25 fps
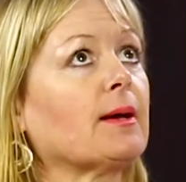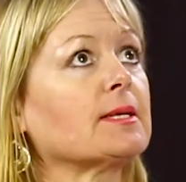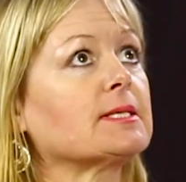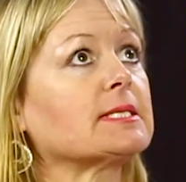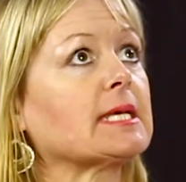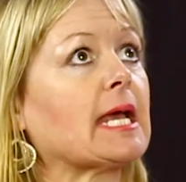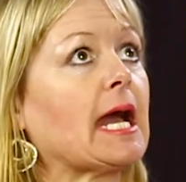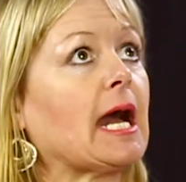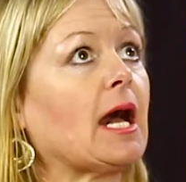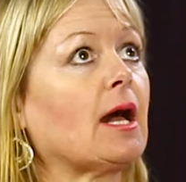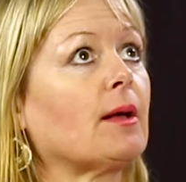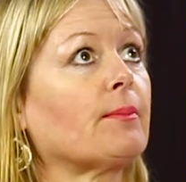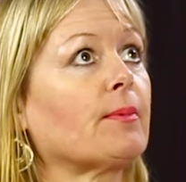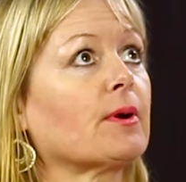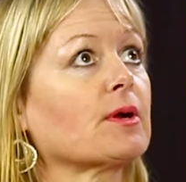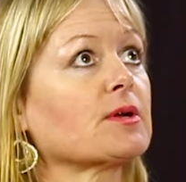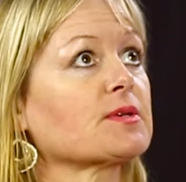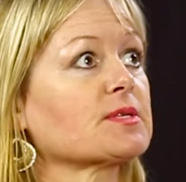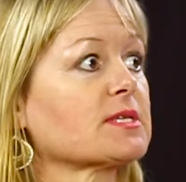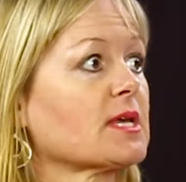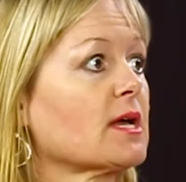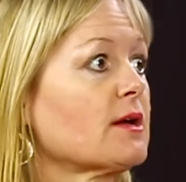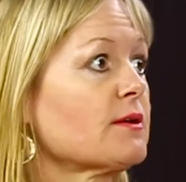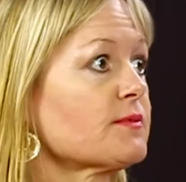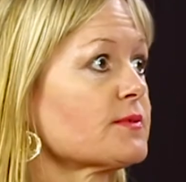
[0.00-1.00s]
to help
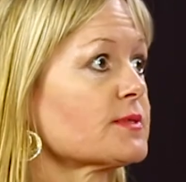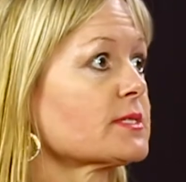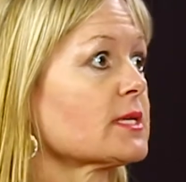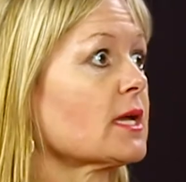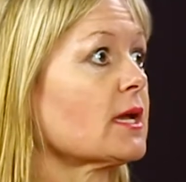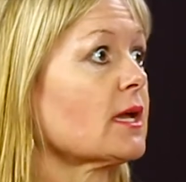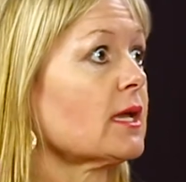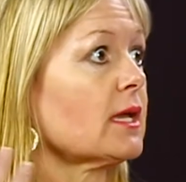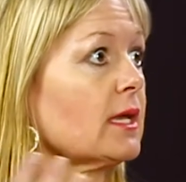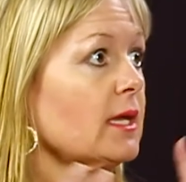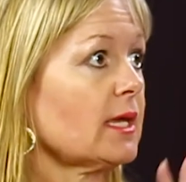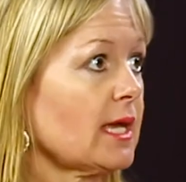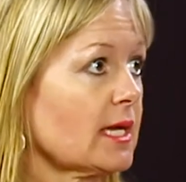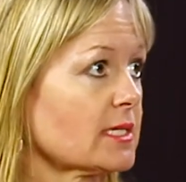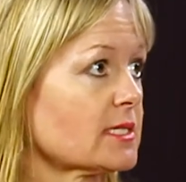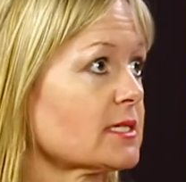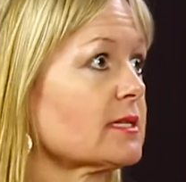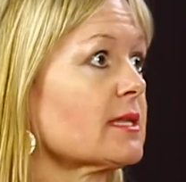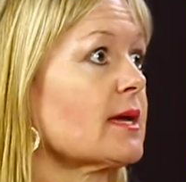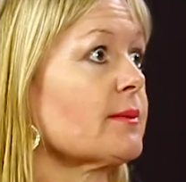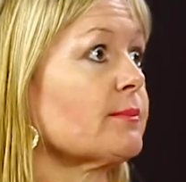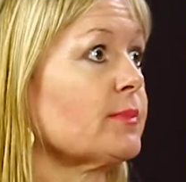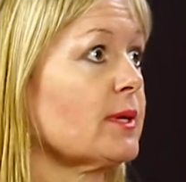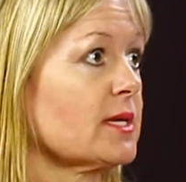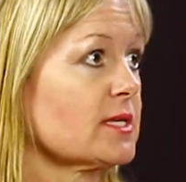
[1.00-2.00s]
ourselves get to
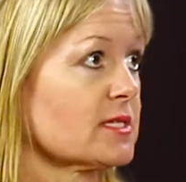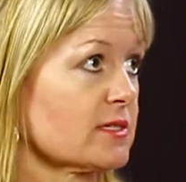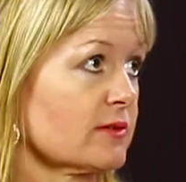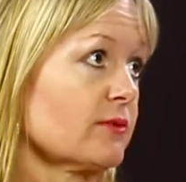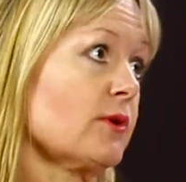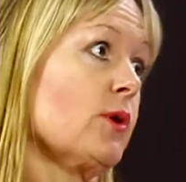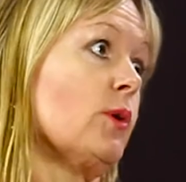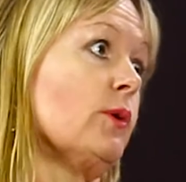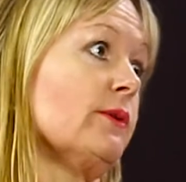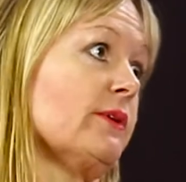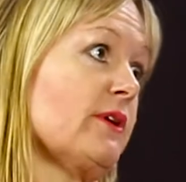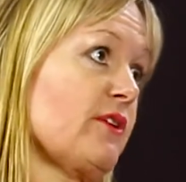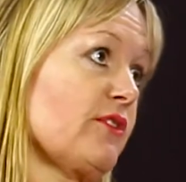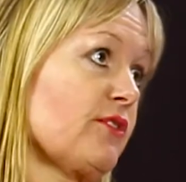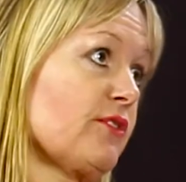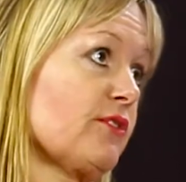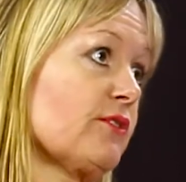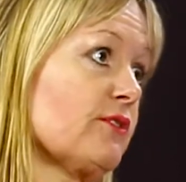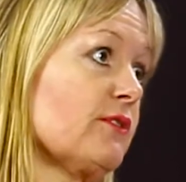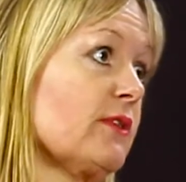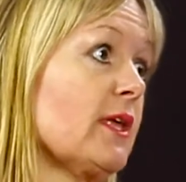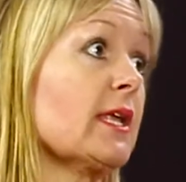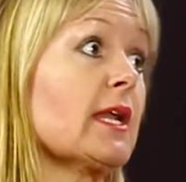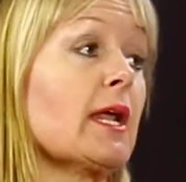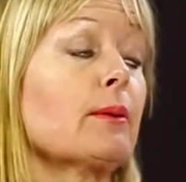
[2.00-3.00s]
that place of
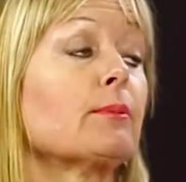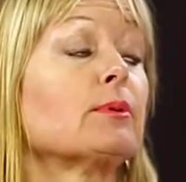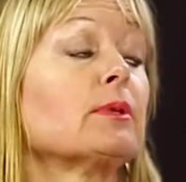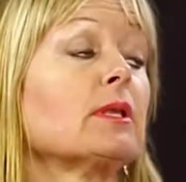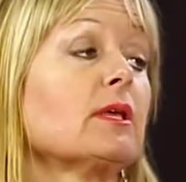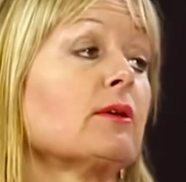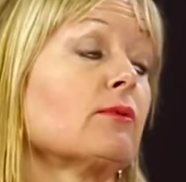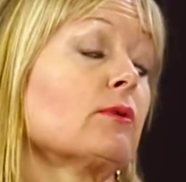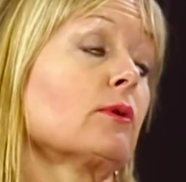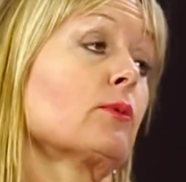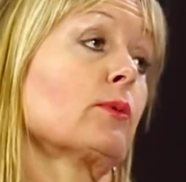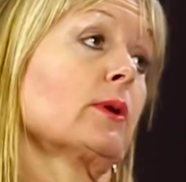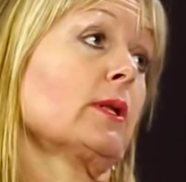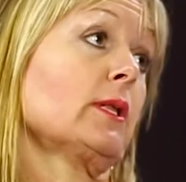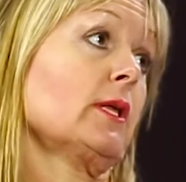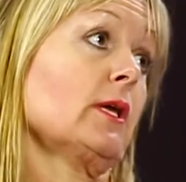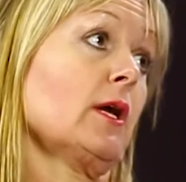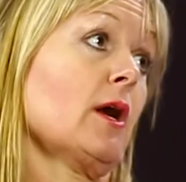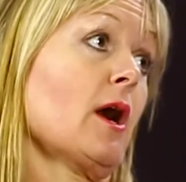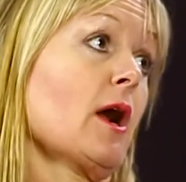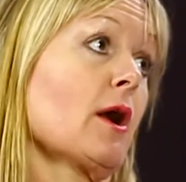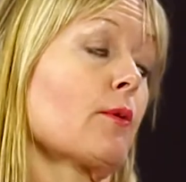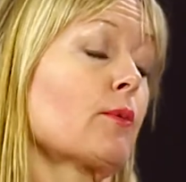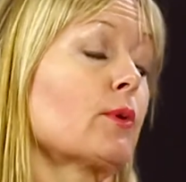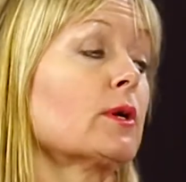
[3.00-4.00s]
wholeness that I believe we
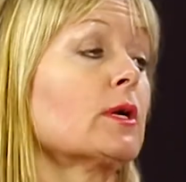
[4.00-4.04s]
really are.